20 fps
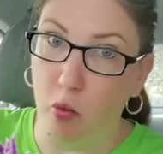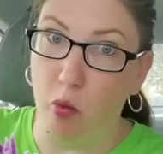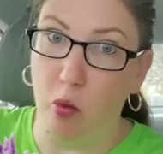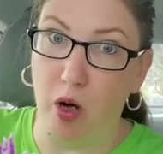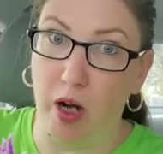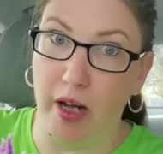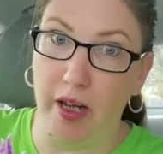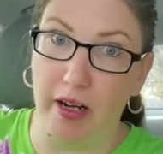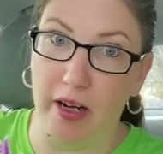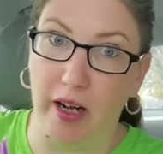
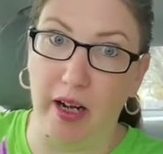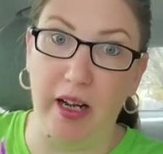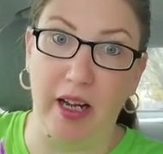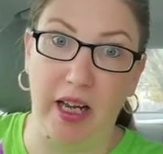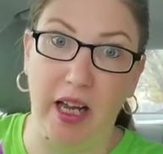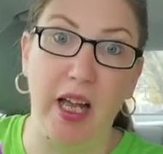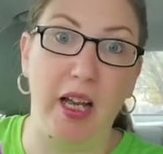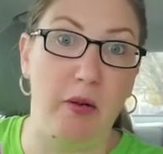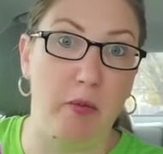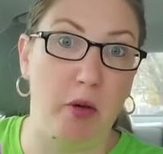what I
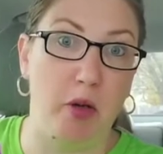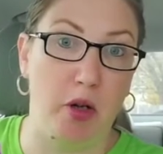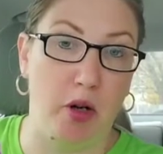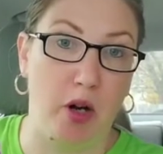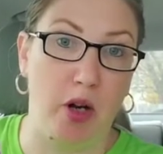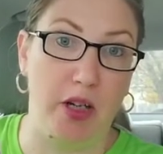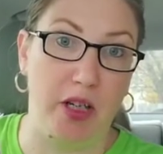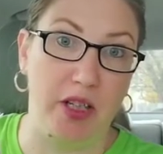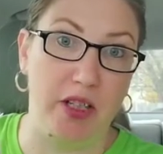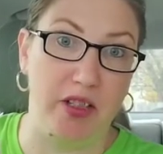had put
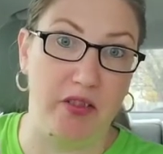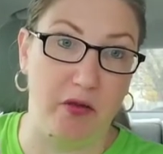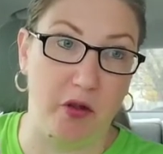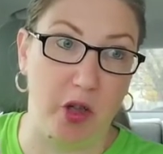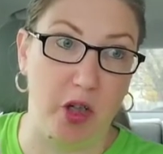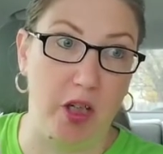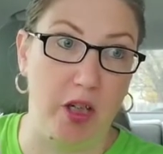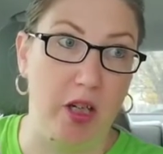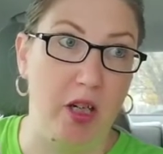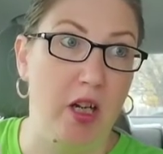on his
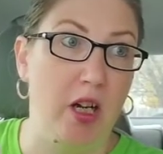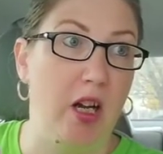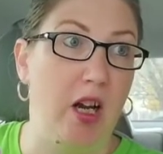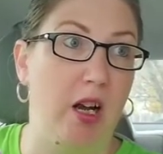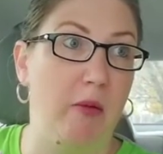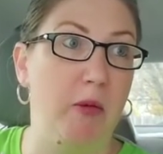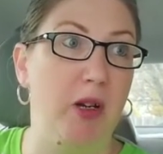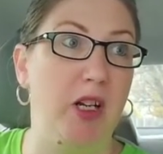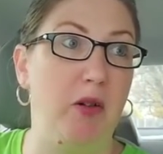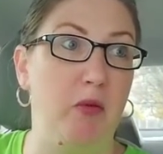foot.
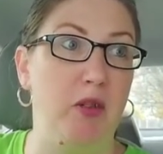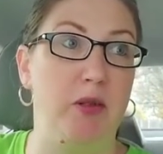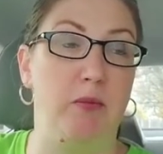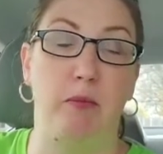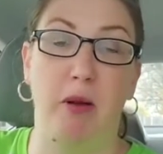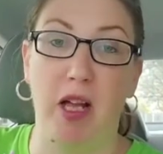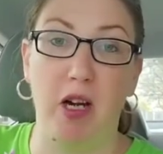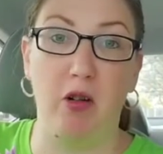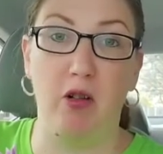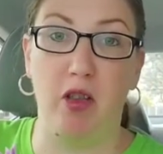I mean, it was
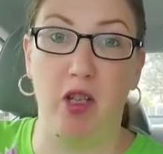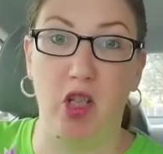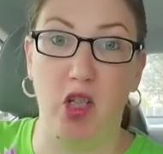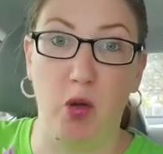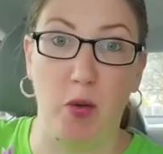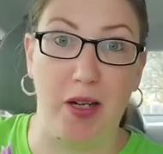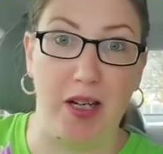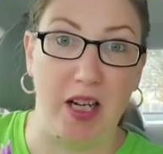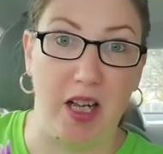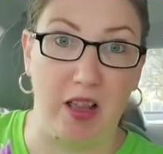better than
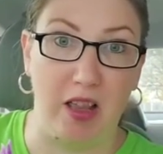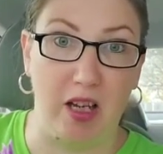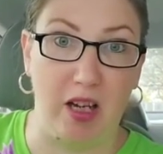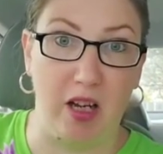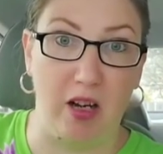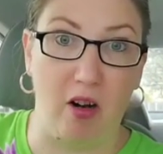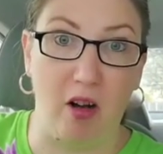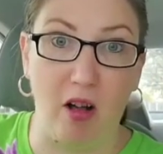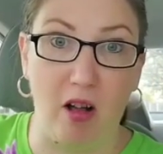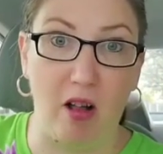doing
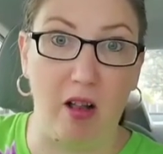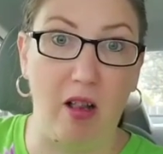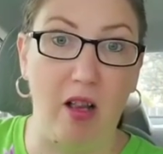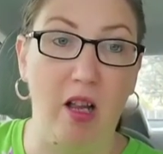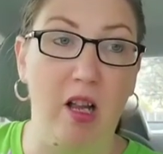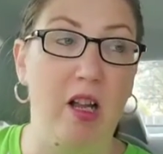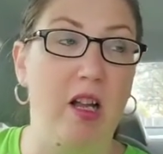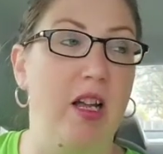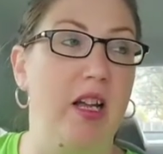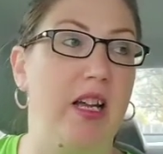nothing at all
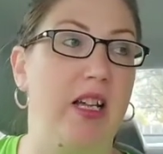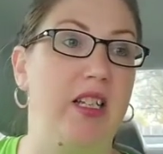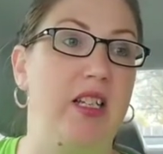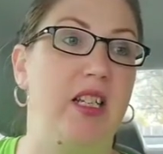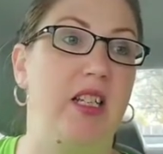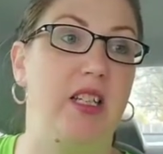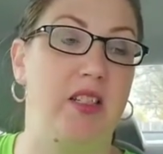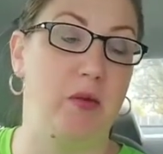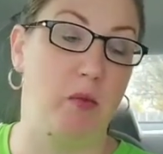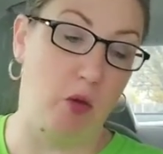
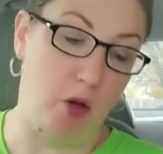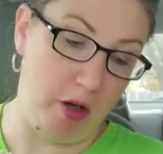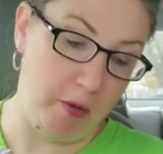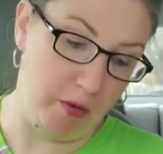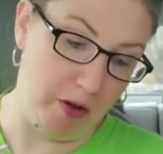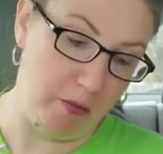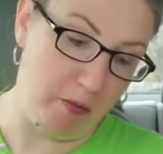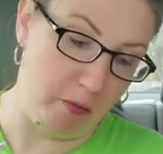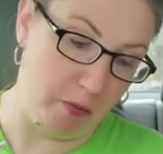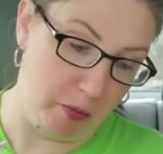until his
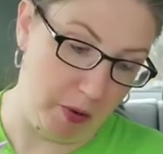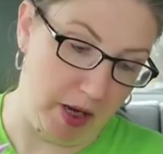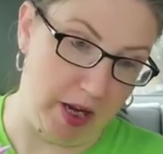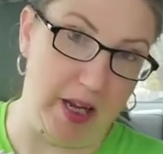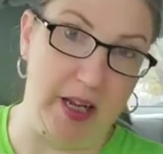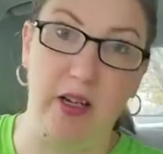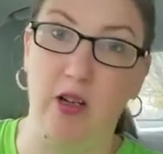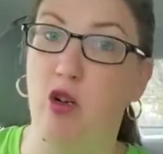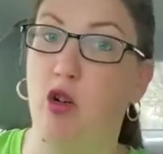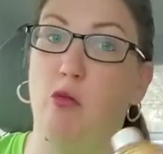appointment,
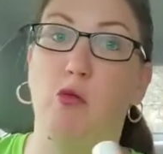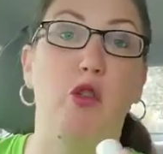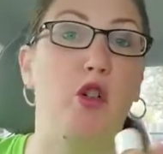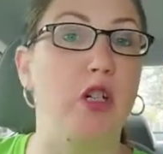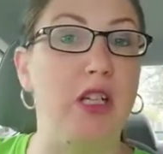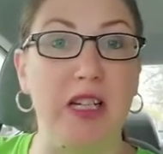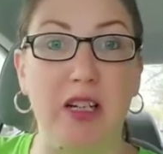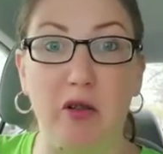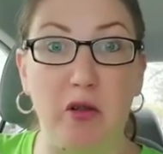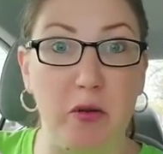but no
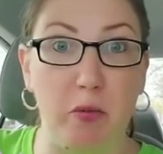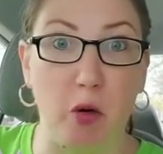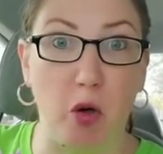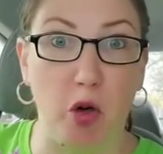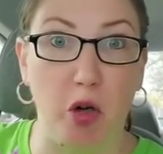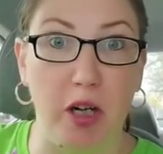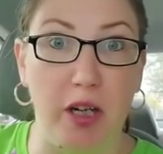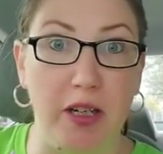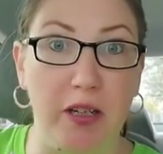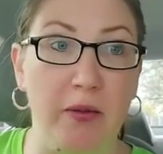more
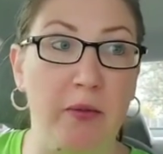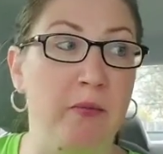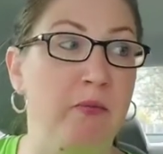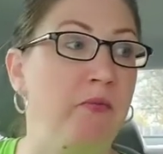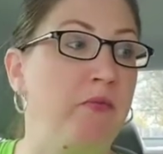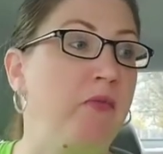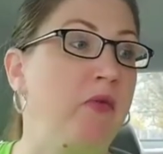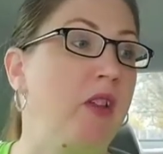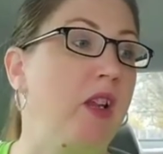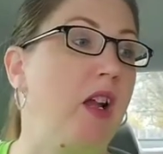Neosporin.
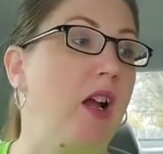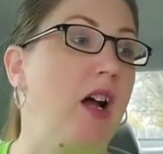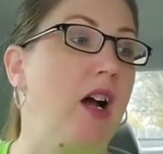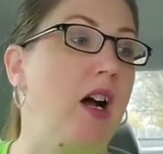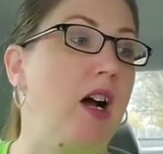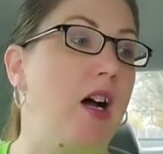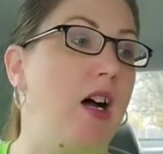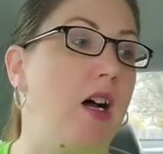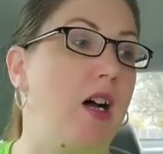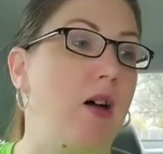
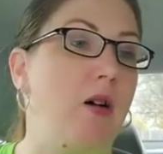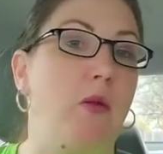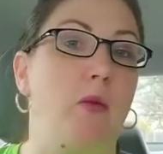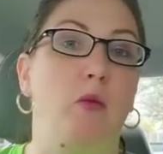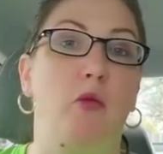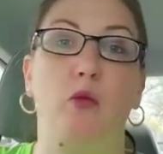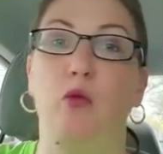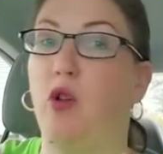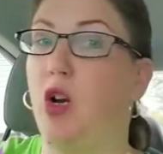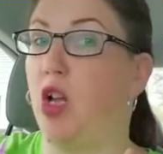
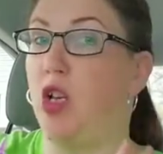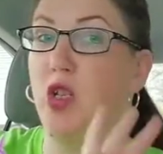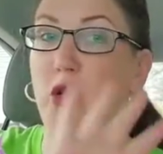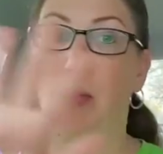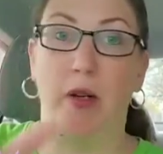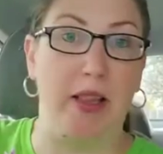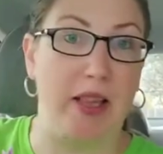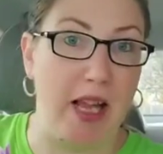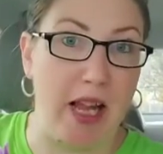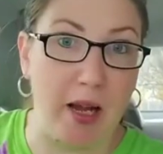We're not
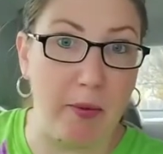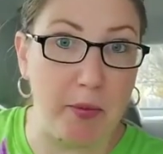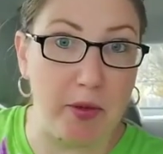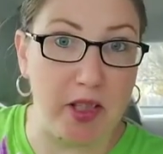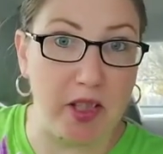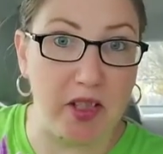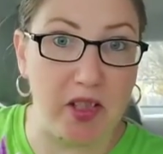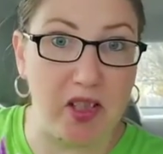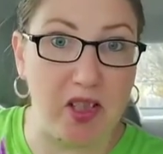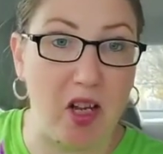doing the
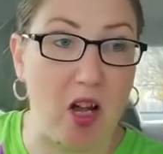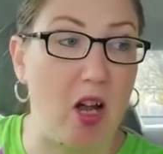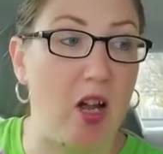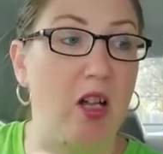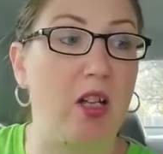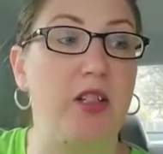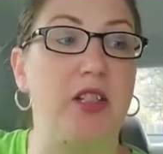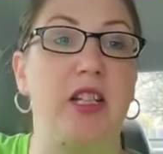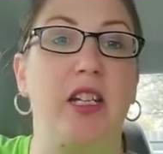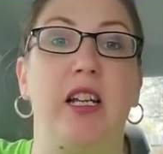Epsom
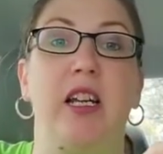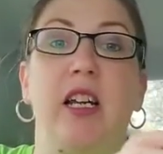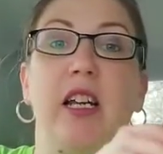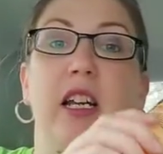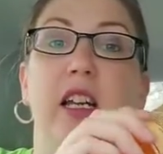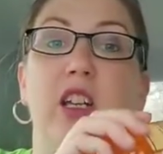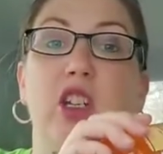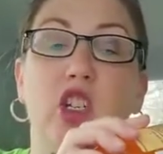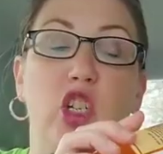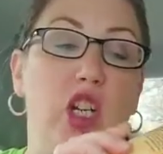salt.
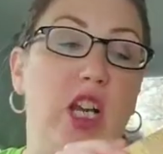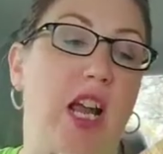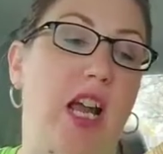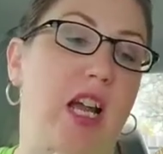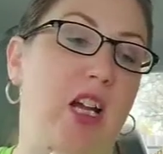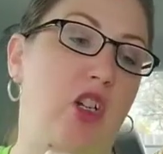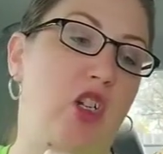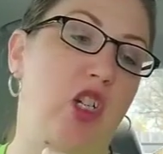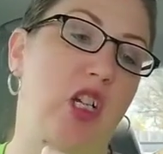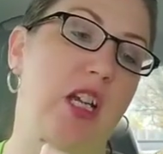She
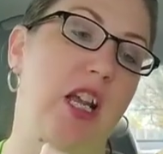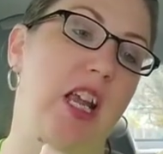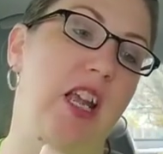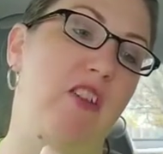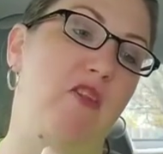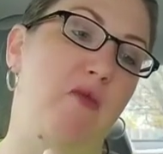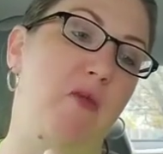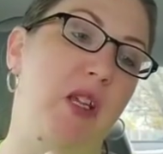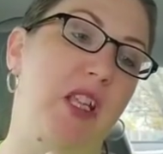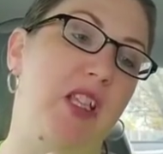actually
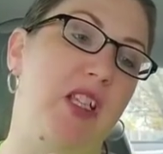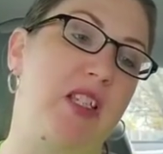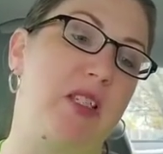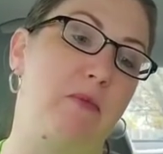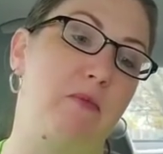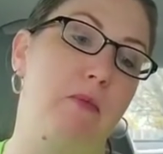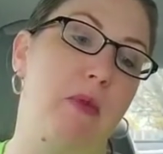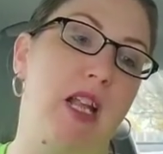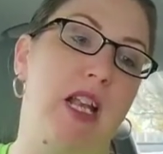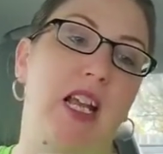gave me this
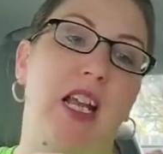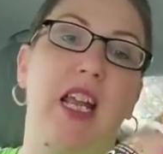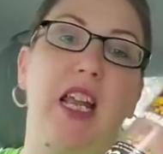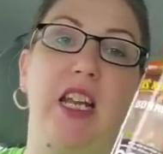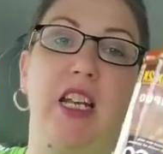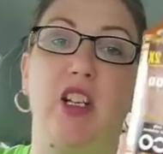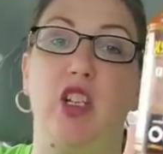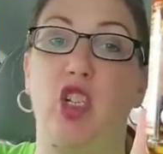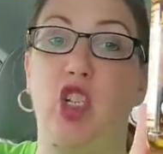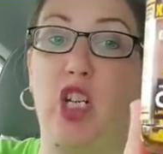
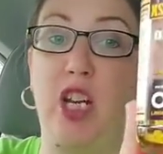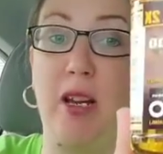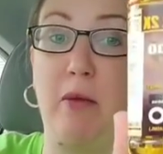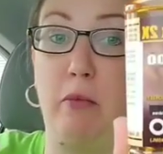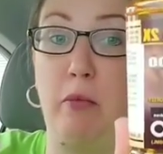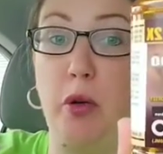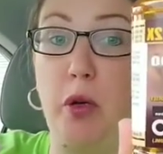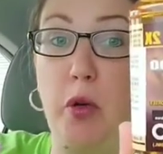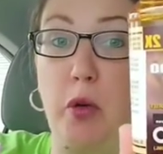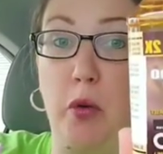medicated
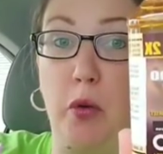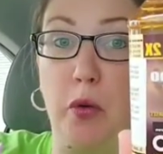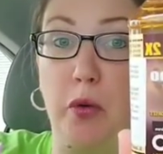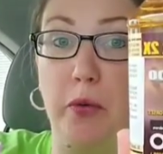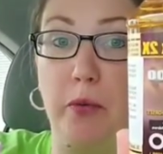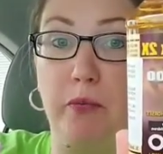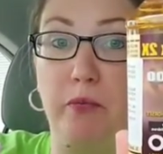shampoo,